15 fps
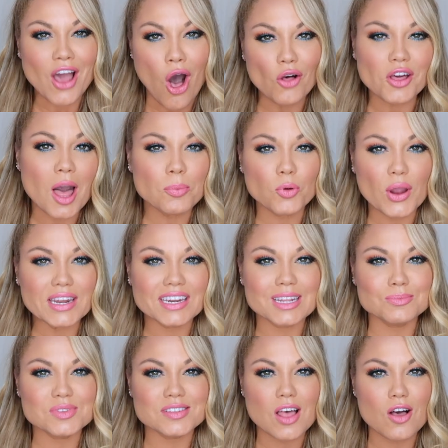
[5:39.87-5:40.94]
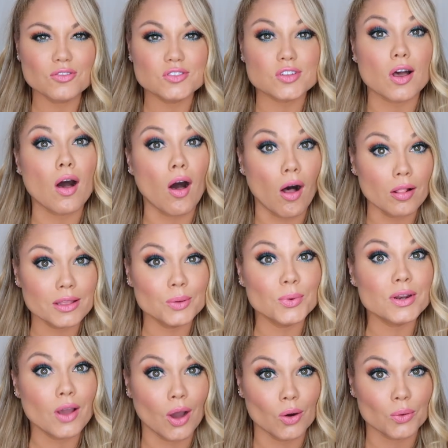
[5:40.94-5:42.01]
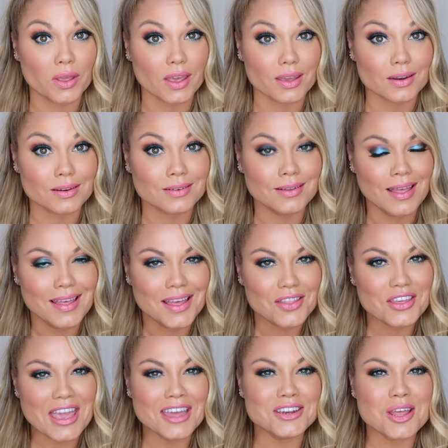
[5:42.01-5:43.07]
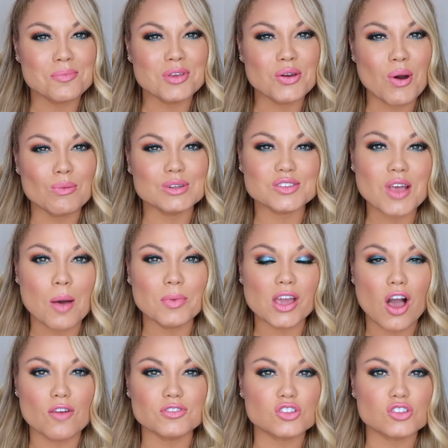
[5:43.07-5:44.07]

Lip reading: Hulk upgraded himself to Hollywood Hogan. The NWO was coming off a